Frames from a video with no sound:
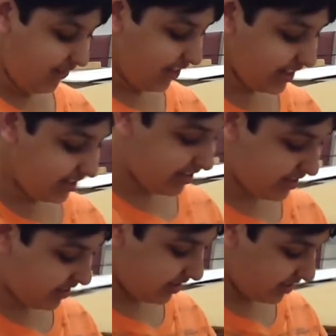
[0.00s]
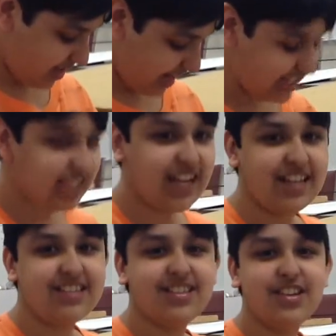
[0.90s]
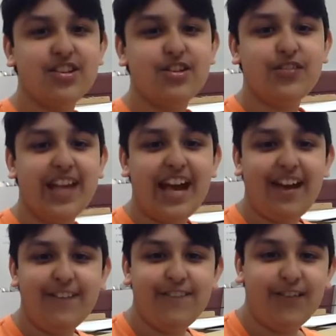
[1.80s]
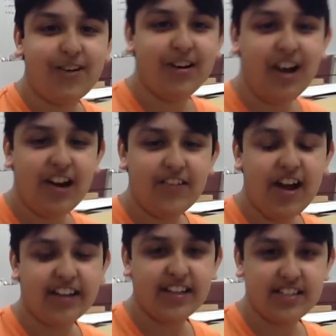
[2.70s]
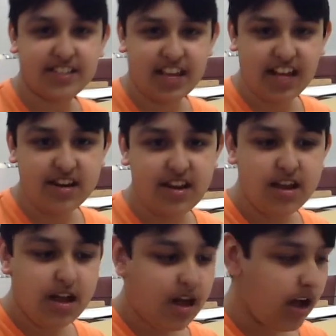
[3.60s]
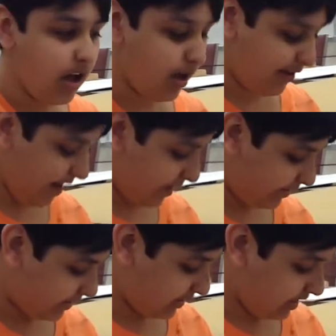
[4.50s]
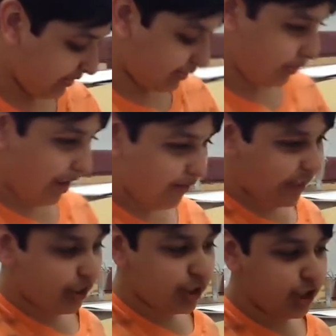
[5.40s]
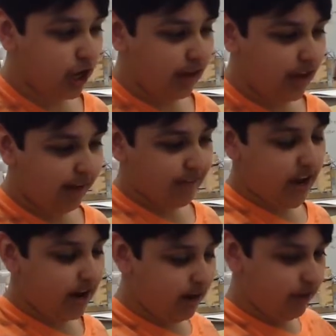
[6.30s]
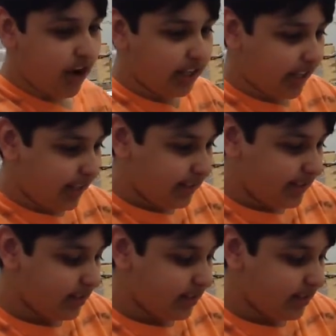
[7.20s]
what ideas do we have for our rocket design? Alright, so this is what we're going to show off our rocket.